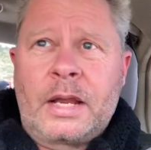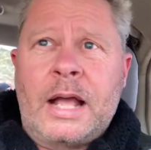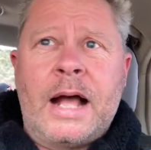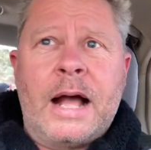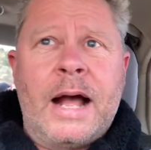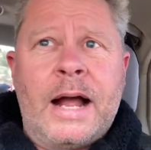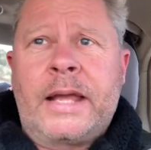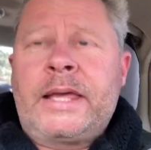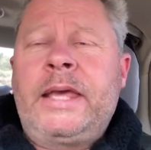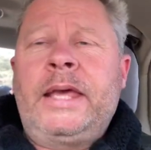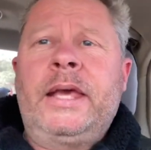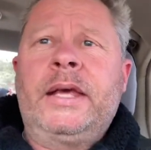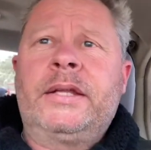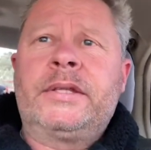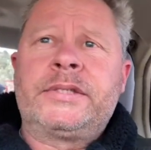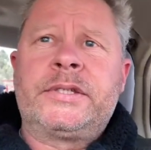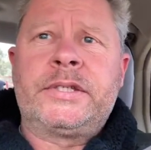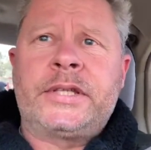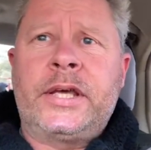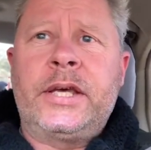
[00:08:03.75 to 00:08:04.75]
I
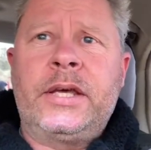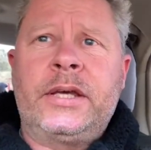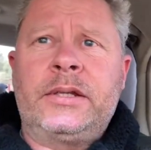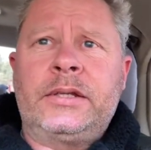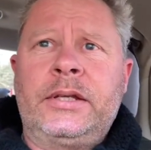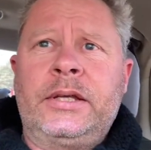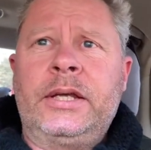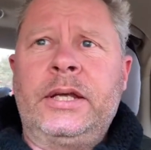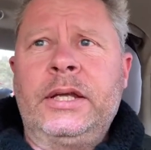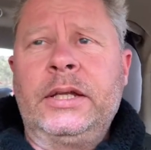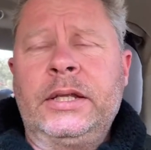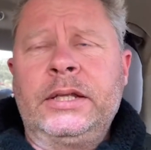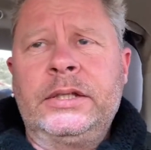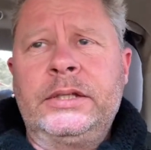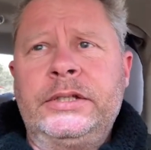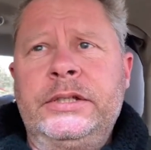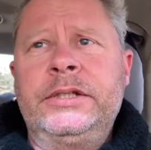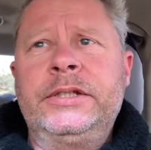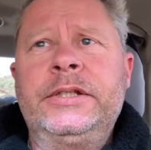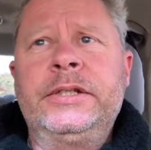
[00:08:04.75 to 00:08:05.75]
can't say it any
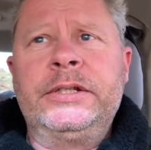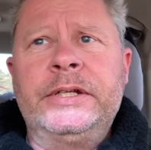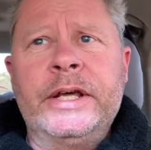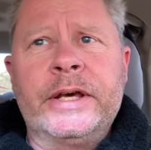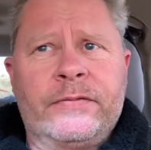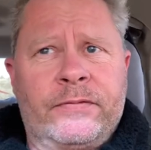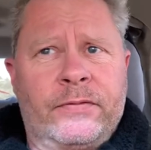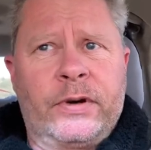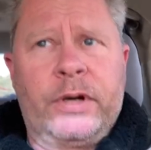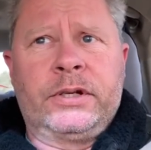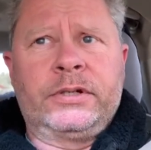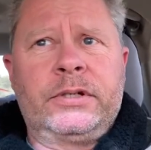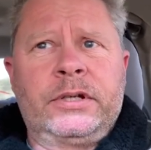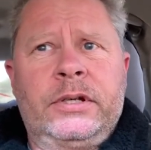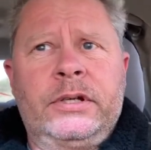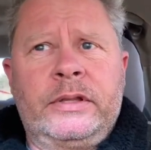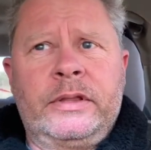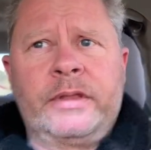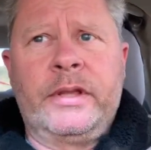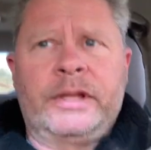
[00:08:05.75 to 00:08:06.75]
different
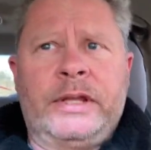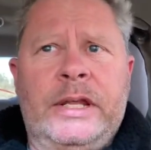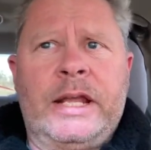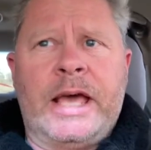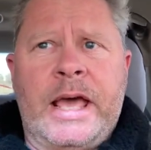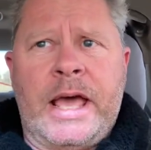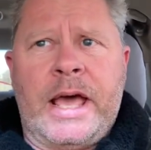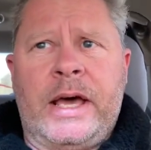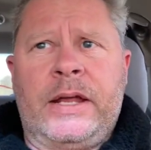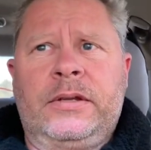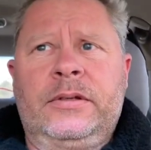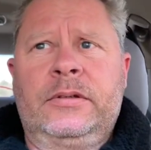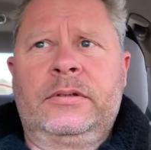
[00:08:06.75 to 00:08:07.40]
than that.